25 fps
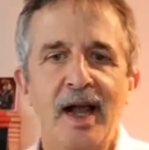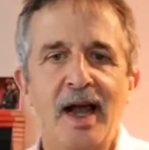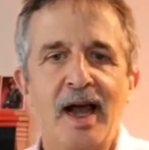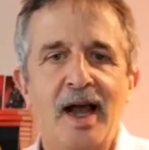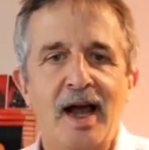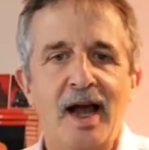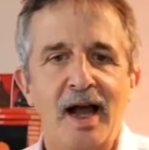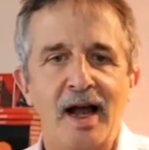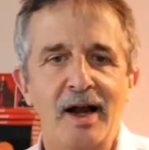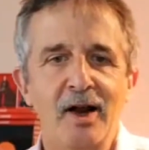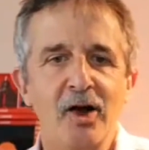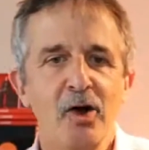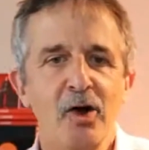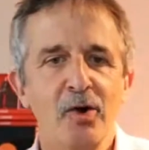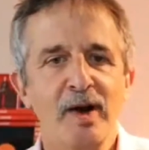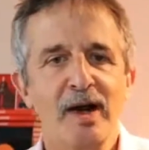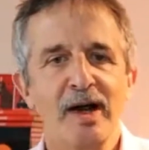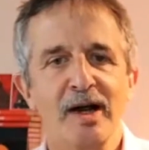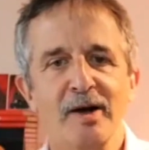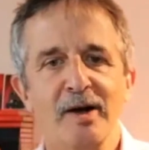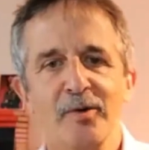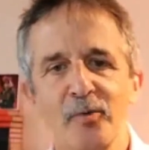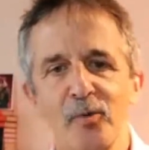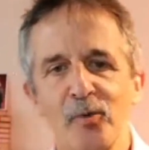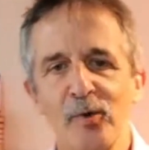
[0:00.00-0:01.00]
Hello
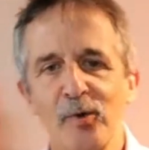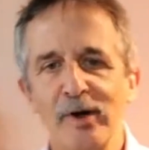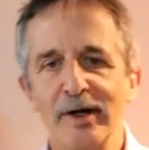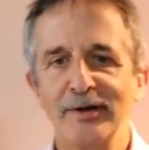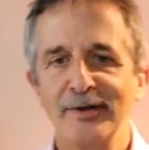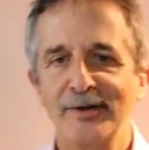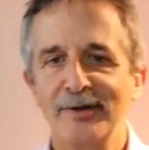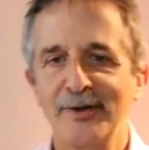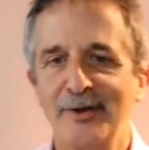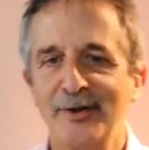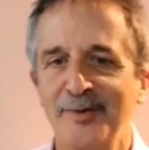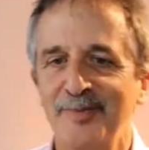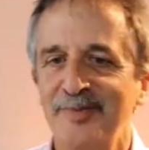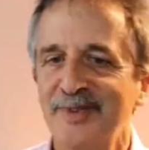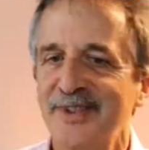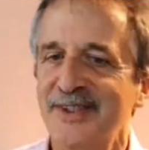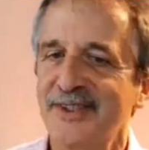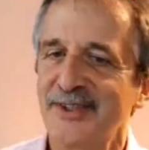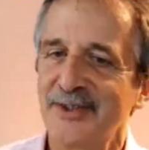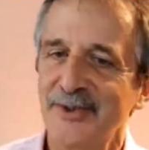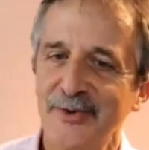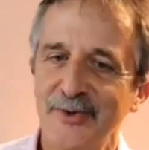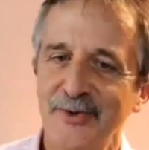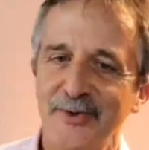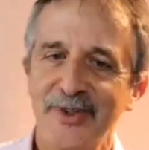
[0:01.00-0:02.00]
and welcome
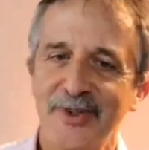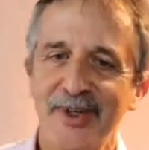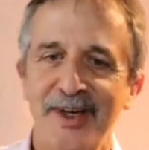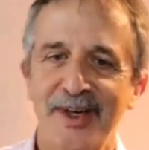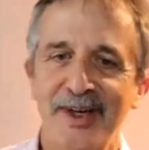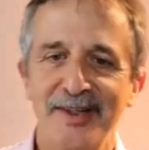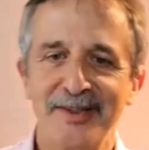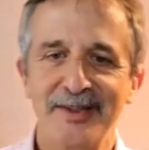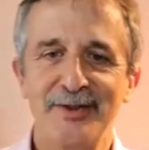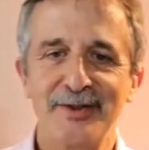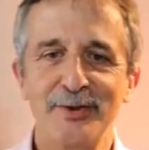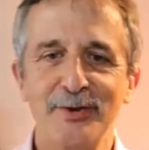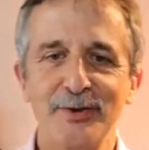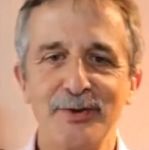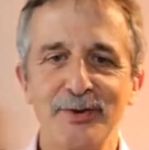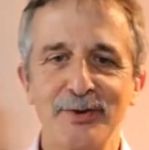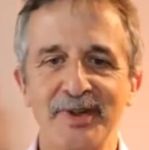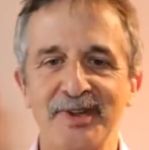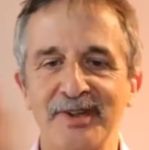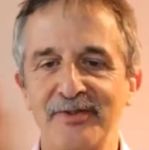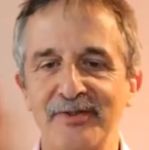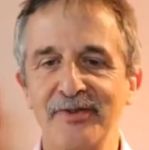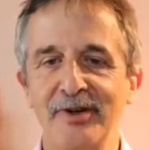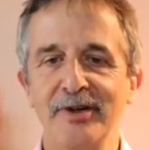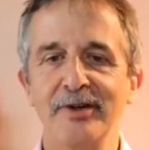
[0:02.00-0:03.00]
to GYDA
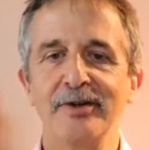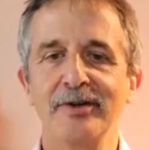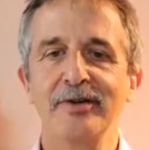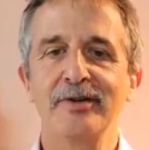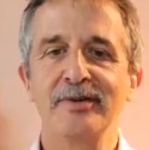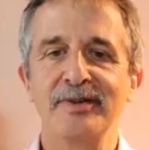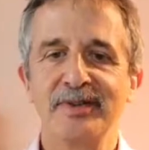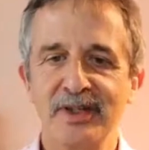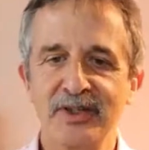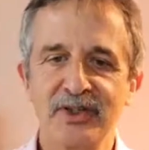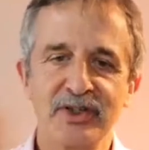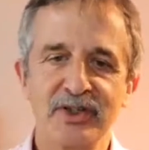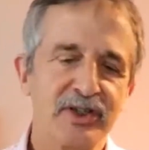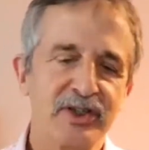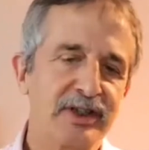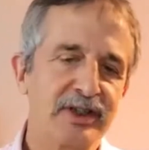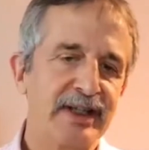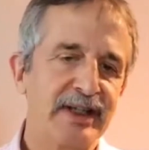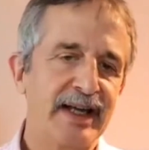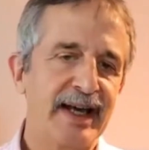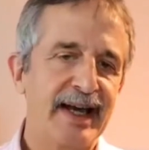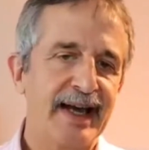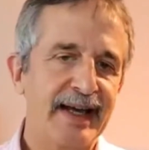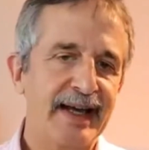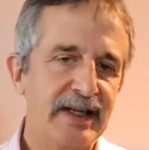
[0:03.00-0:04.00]
Talks, Grow Your
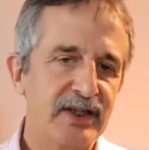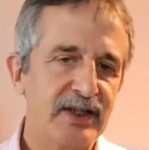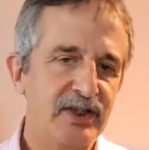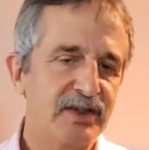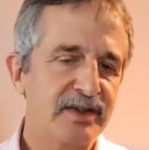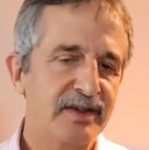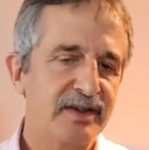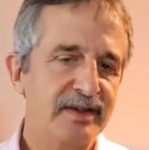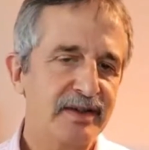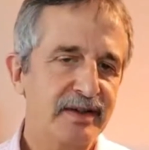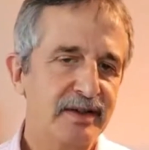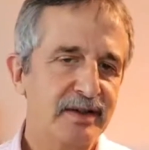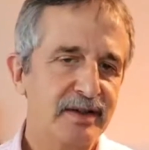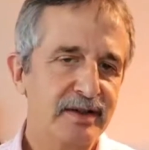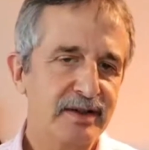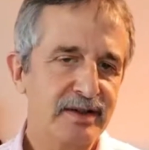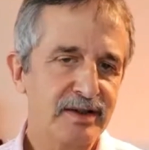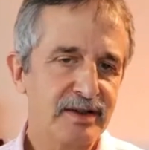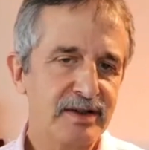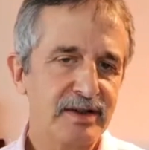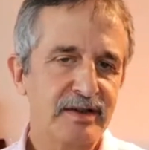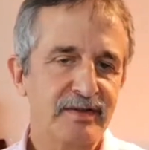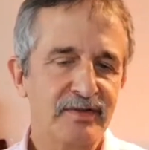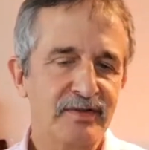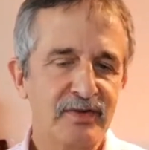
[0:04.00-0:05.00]
Digital Agency
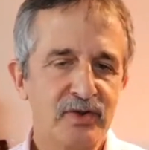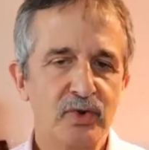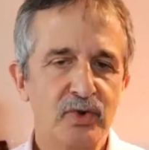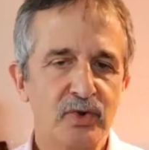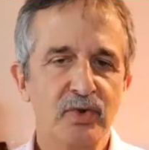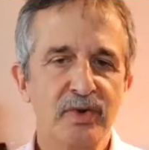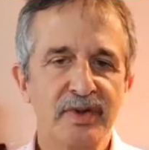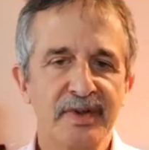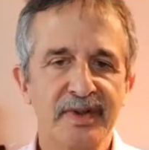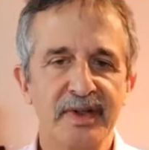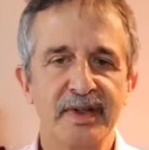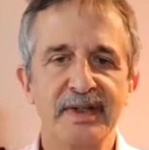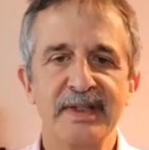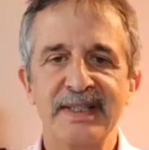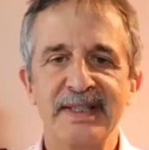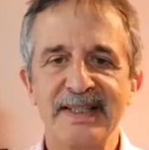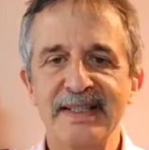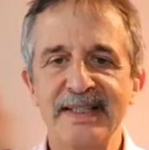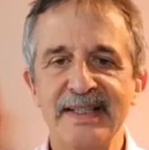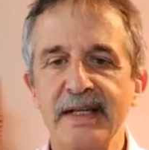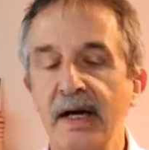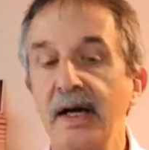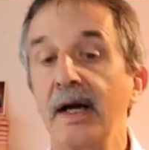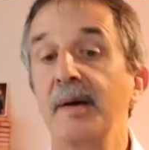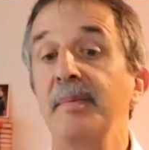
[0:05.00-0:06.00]
Initiative Talks. And
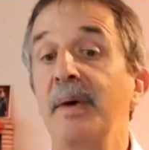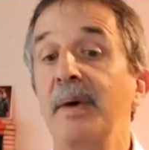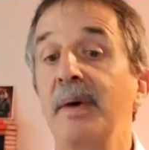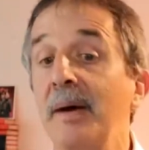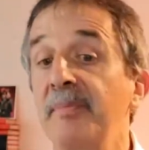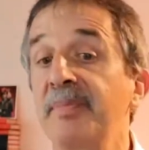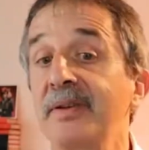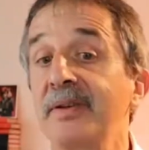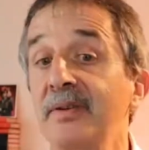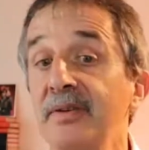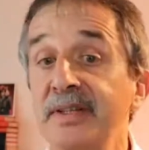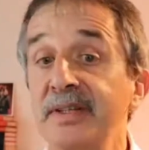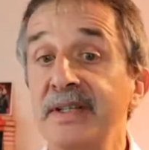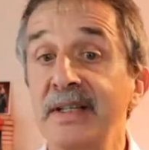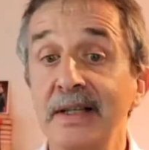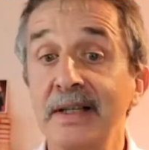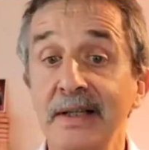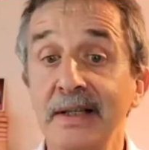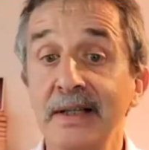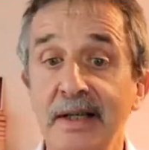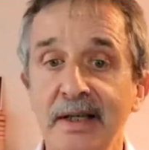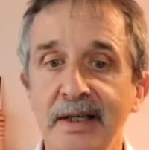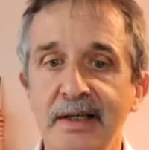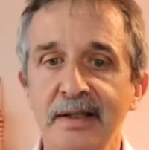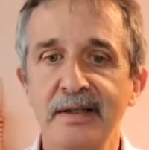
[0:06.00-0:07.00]
today I'm absolutely
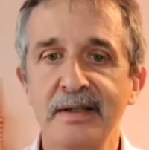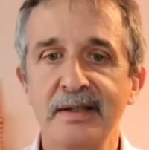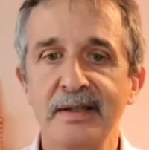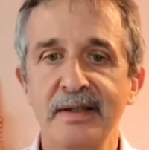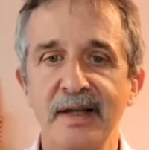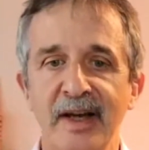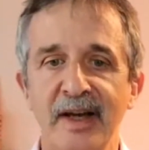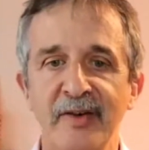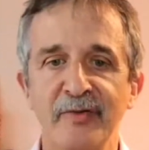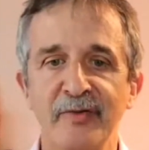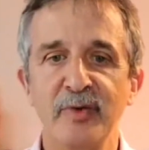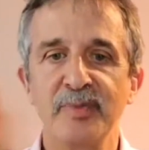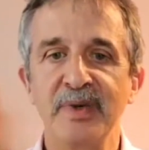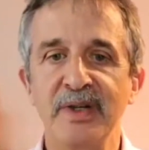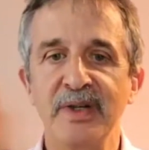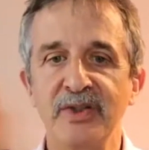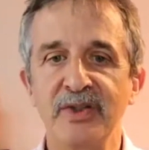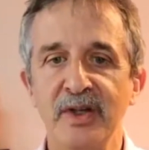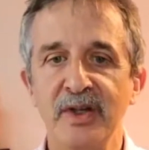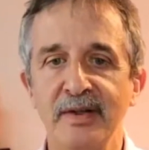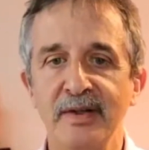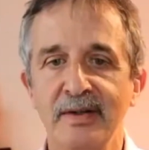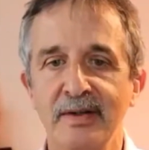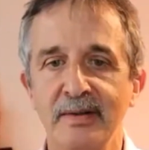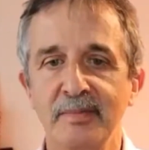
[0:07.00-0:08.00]
delighted to have with me
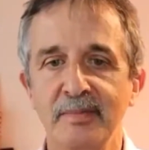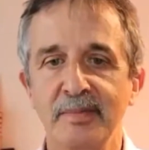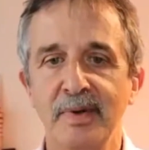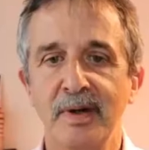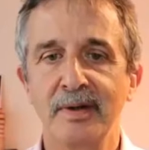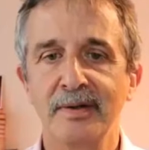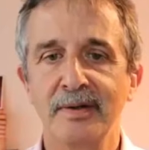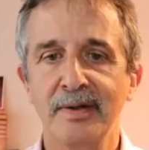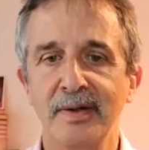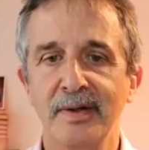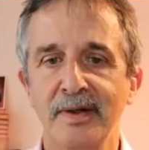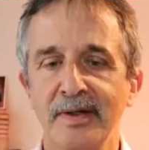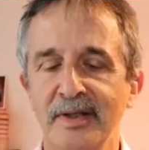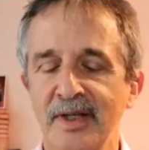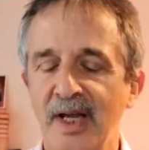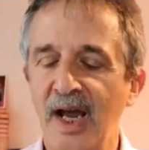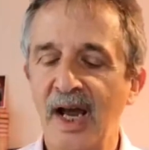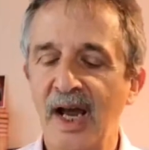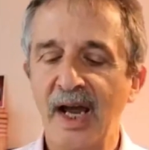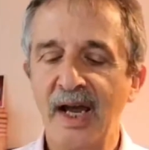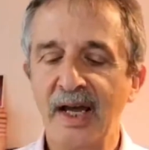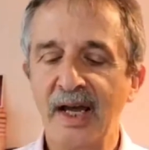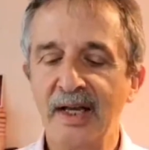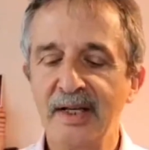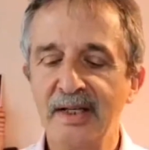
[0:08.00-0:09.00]
Jason Barnard.
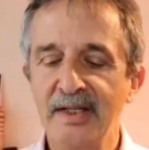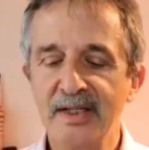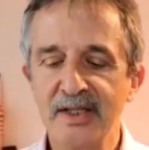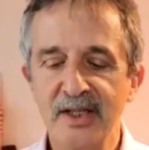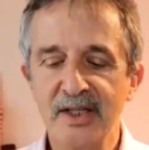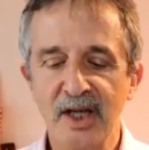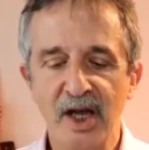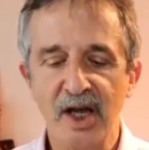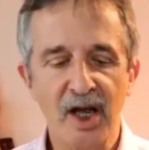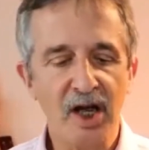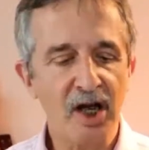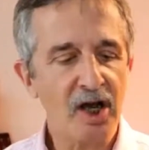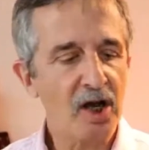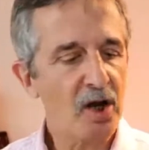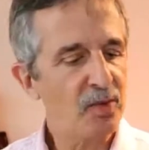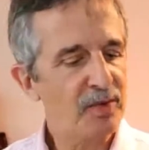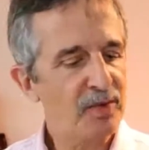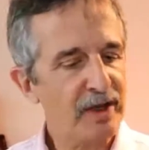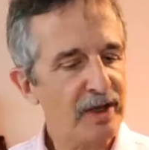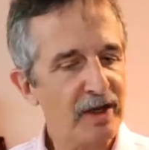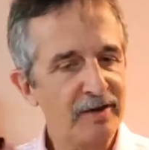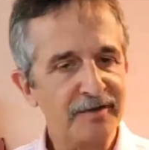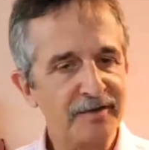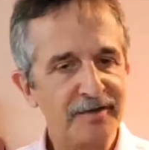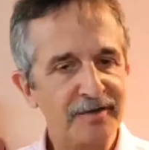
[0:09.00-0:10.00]
And
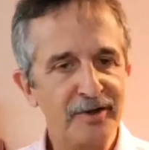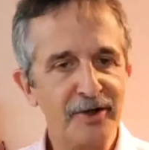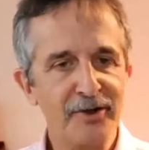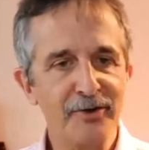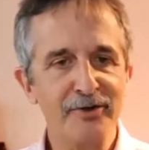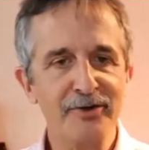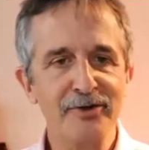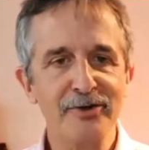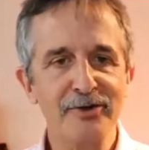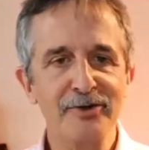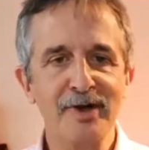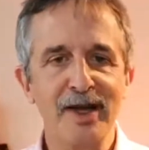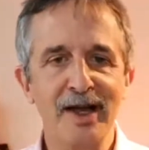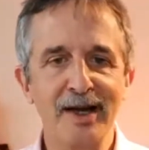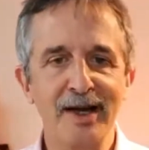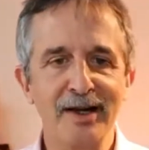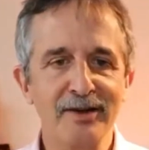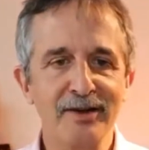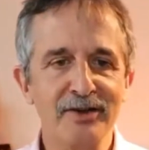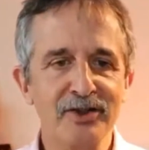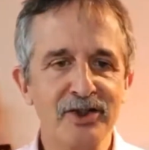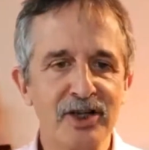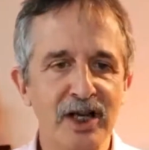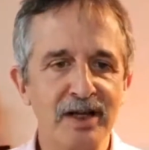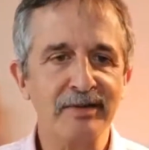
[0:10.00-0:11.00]
without further ado, hello,
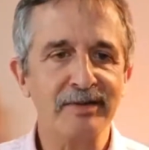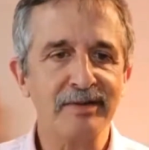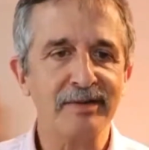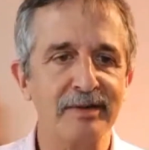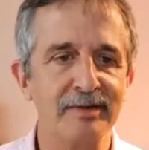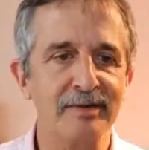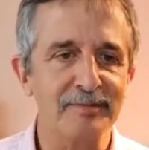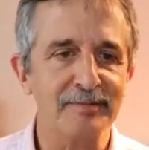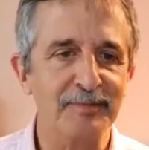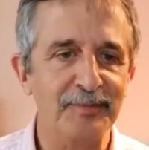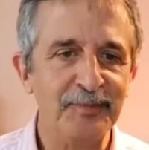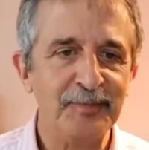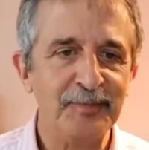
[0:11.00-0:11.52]
Jason.